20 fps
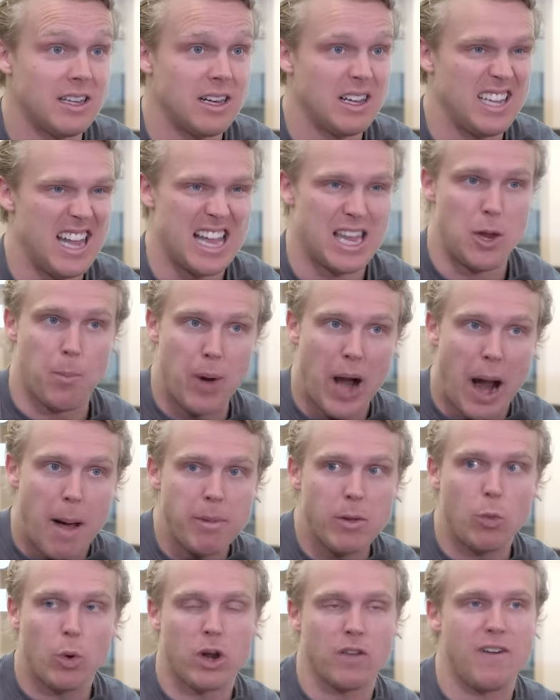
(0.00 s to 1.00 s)
Like, you
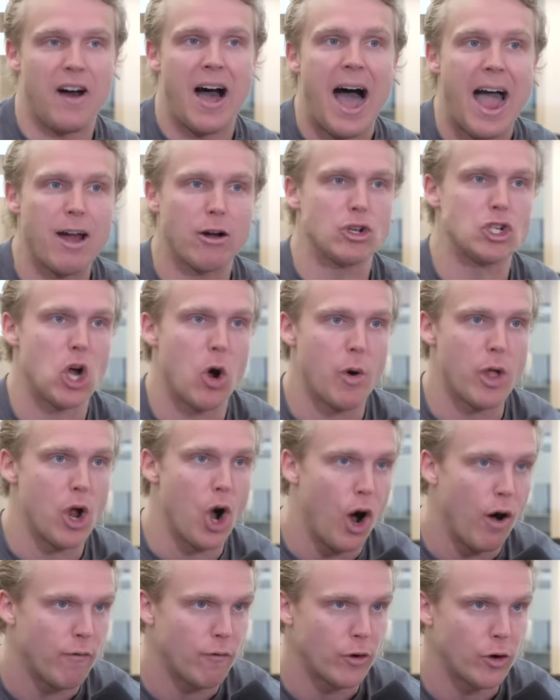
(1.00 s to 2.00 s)
probably would have hired Tony
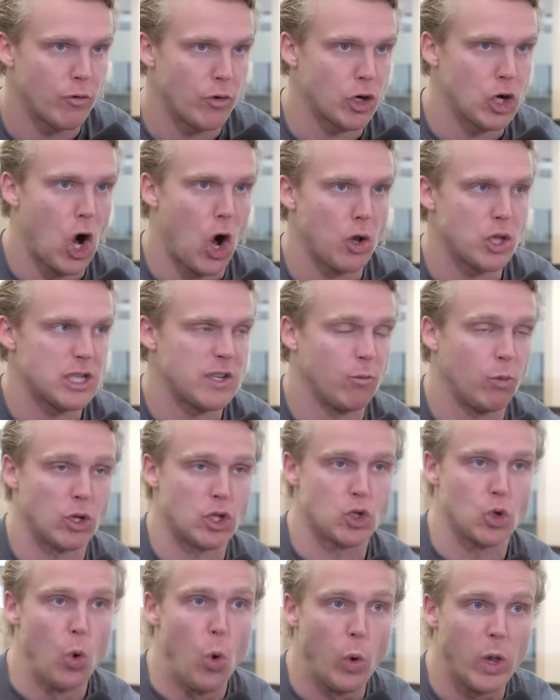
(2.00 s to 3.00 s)
Alford regardless of what
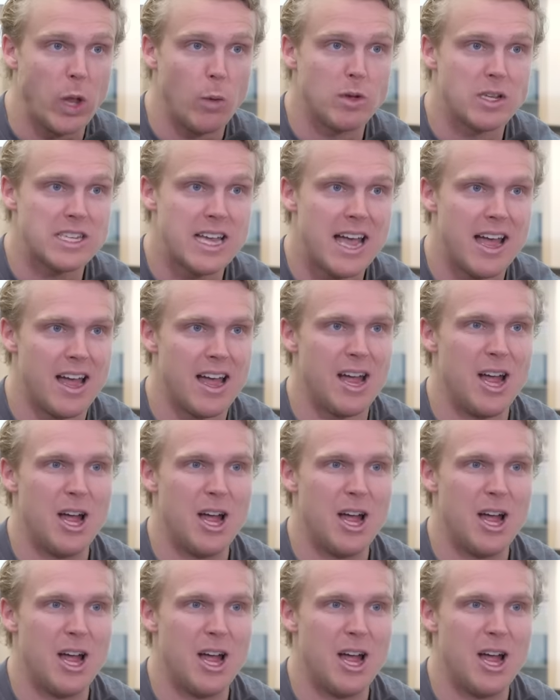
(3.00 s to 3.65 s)
school he was at.